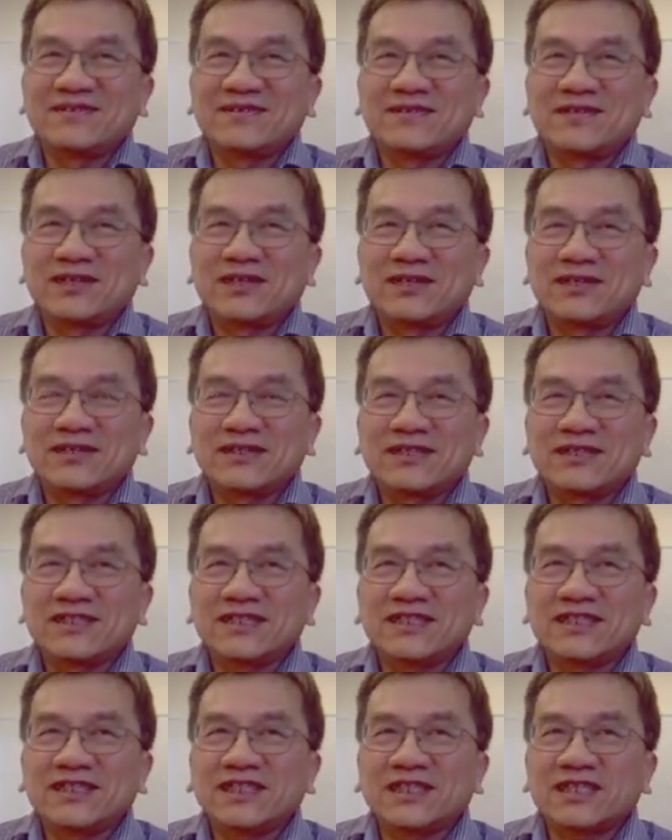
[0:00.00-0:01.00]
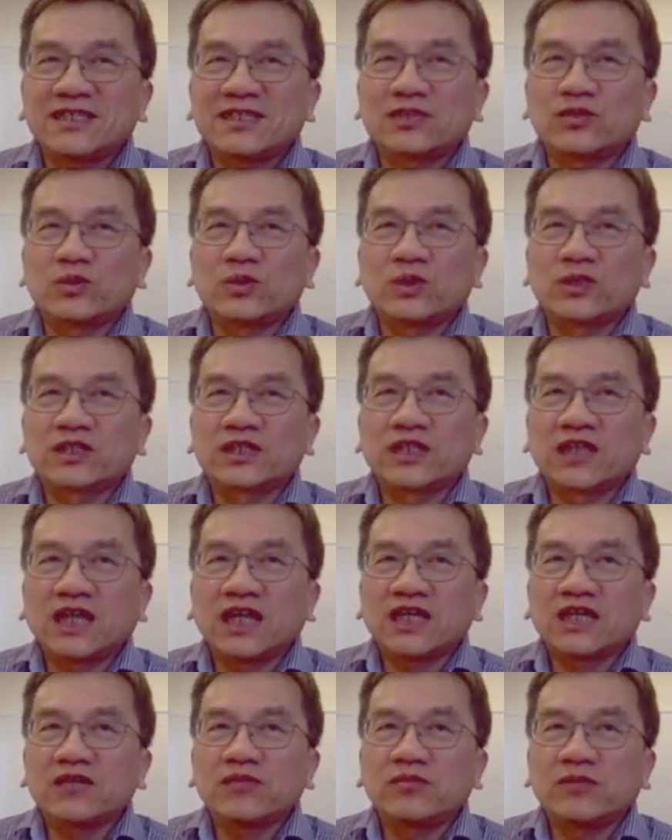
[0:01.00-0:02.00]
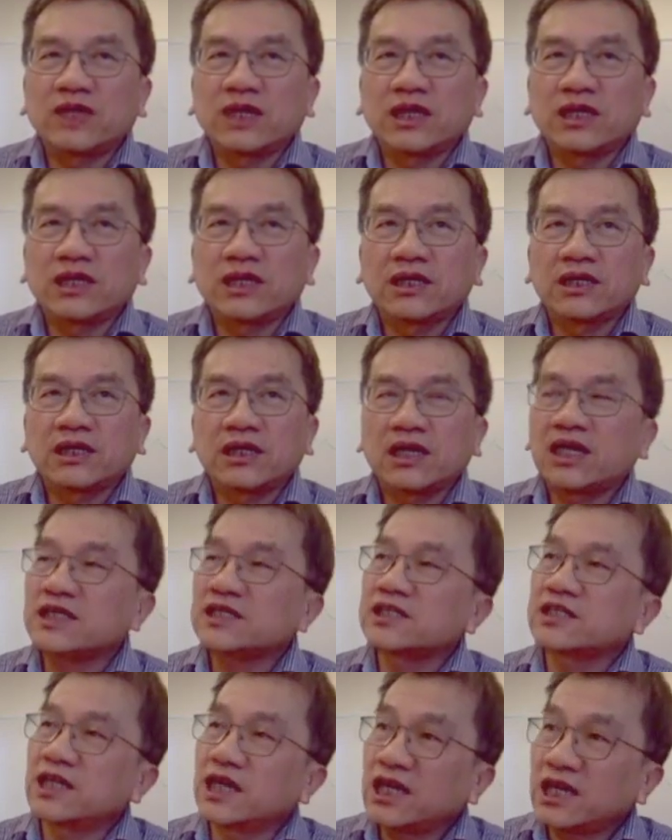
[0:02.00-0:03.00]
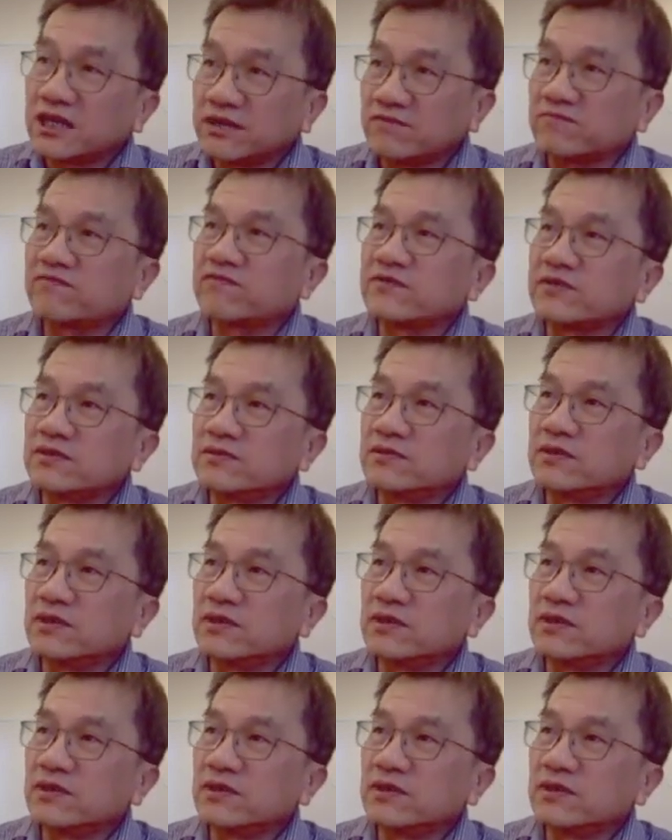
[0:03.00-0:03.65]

Well, that was like my last life,